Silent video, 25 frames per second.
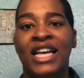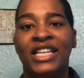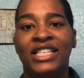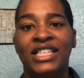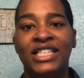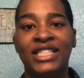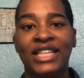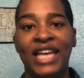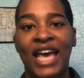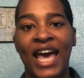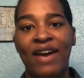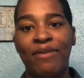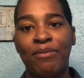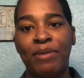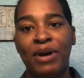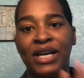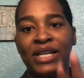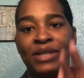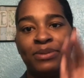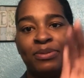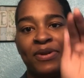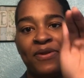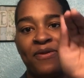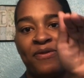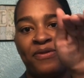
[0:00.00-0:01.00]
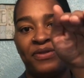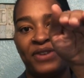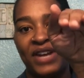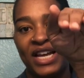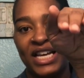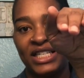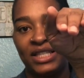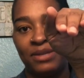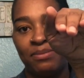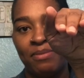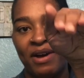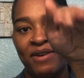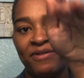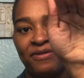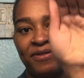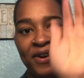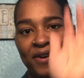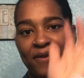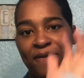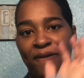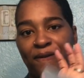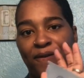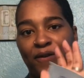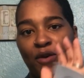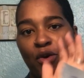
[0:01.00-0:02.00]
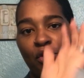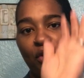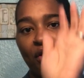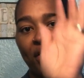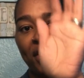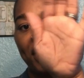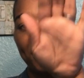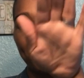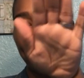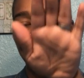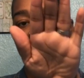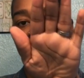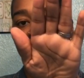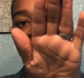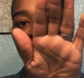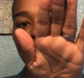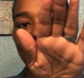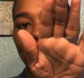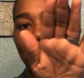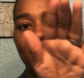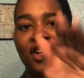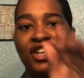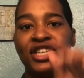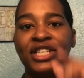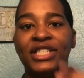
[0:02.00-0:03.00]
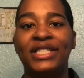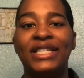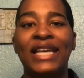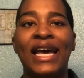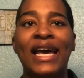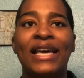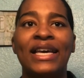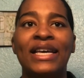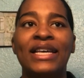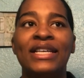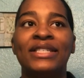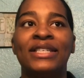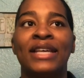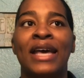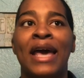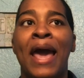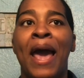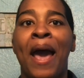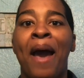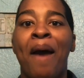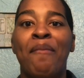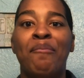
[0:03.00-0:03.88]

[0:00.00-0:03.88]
just to have my husband flex my foot forward for like 30 seconds.